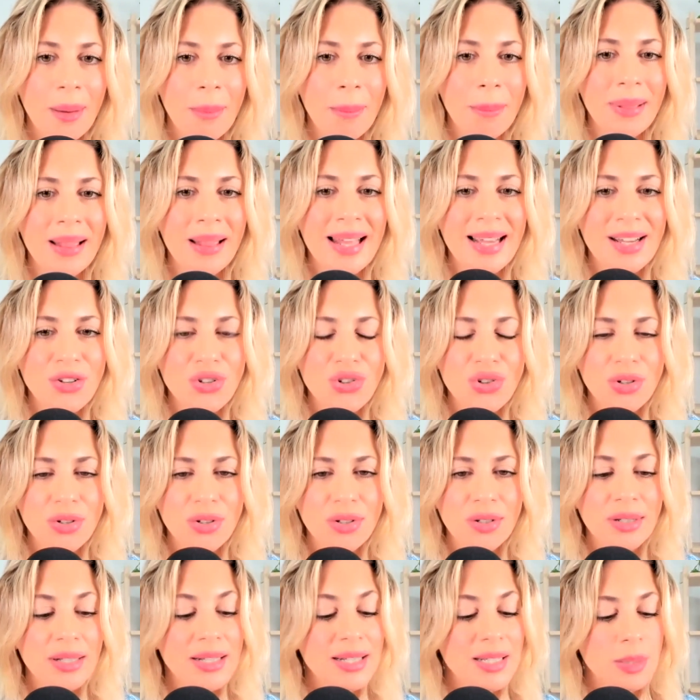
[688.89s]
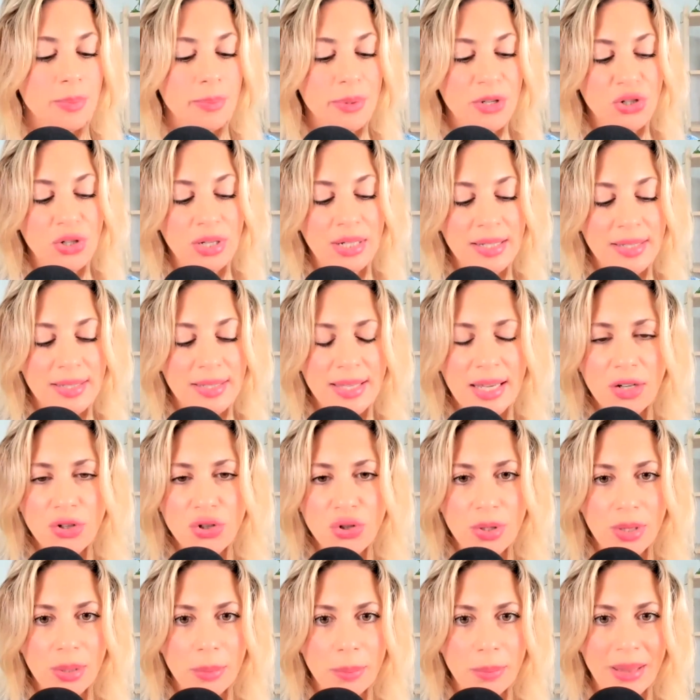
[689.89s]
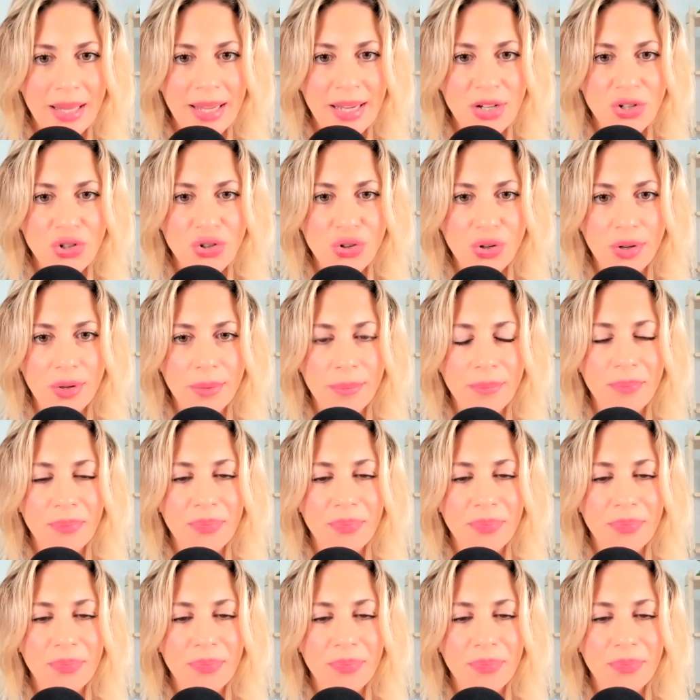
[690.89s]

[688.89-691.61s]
Pleasure, especially sexual pleasure,